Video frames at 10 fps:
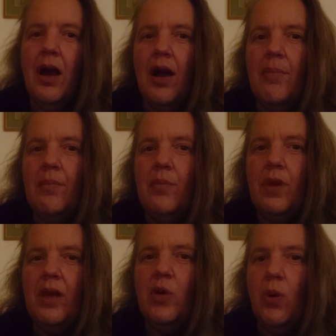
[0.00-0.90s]
I'm
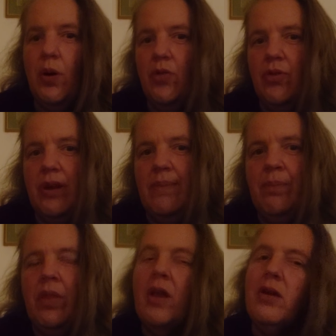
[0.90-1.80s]
in a quandary
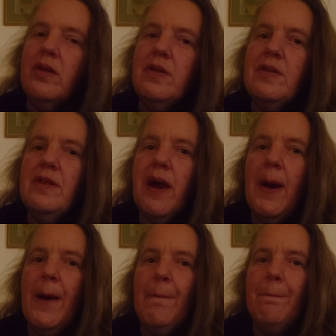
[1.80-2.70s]
because
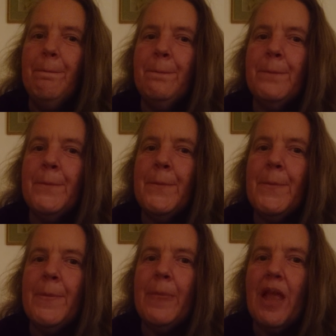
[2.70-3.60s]

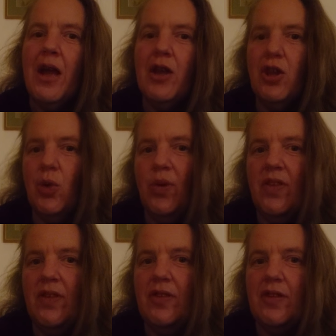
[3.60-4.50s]
I don't know
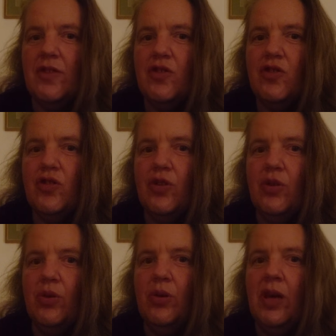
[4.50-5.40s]
whether just
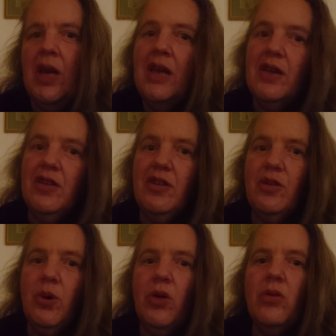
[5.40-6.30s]
to
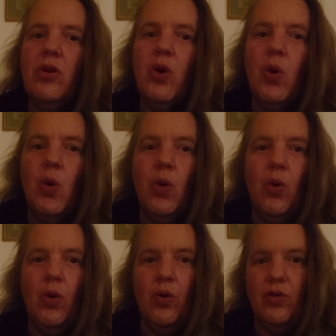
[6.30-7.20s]
continue on
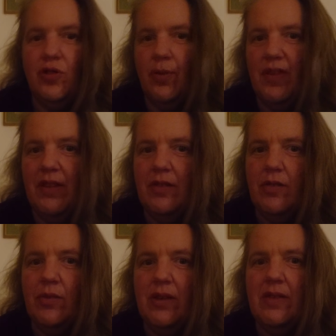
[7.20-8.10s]
or stop this
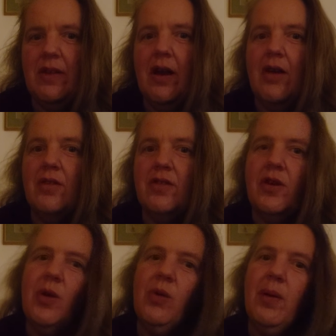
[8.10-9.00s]
and restart.
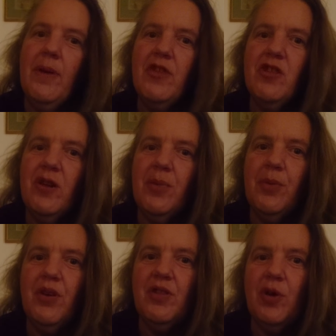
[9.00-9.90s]
So I'm actually going to
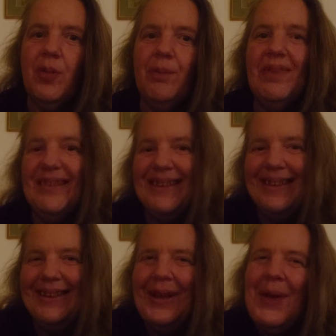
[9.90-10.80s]
press on.
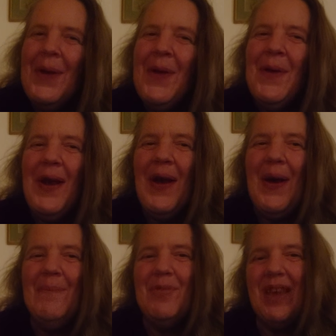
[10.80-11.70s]

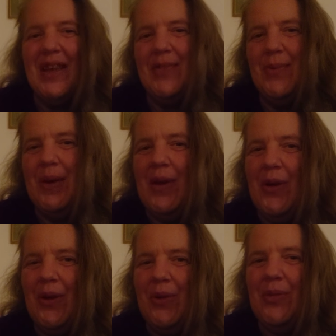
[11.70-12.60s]
Thank you for
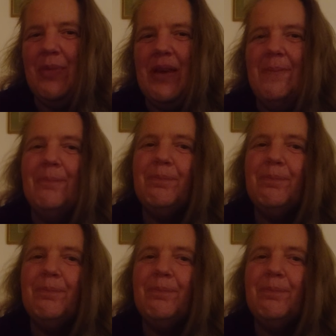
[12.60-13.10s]
bearing with me.